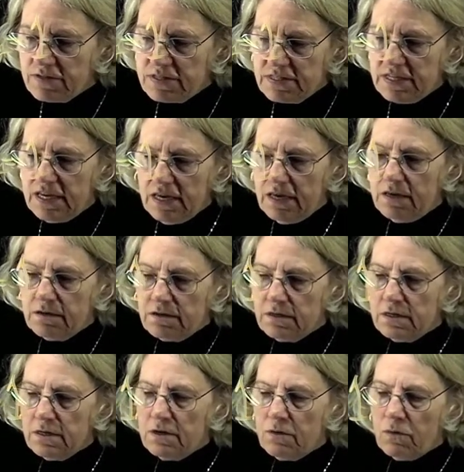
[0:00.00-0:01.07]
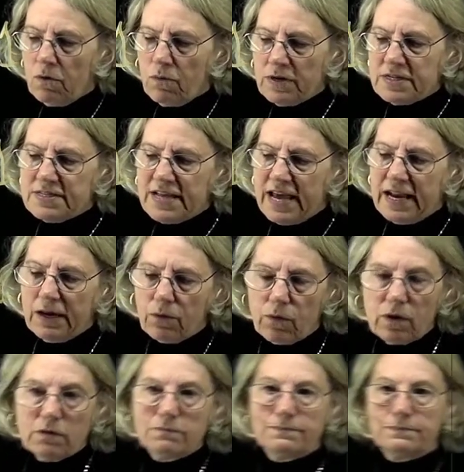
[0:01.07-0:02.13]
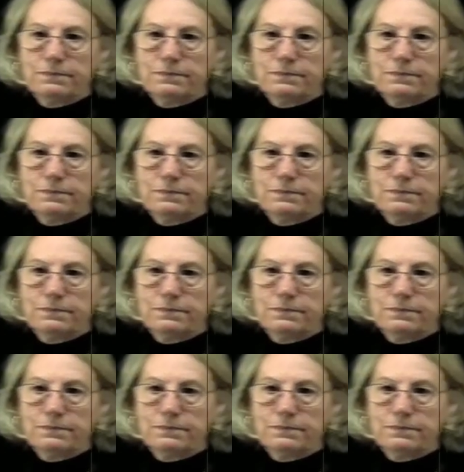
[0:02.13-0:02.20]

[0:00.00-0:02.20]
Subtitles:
z. Well, what does that equal?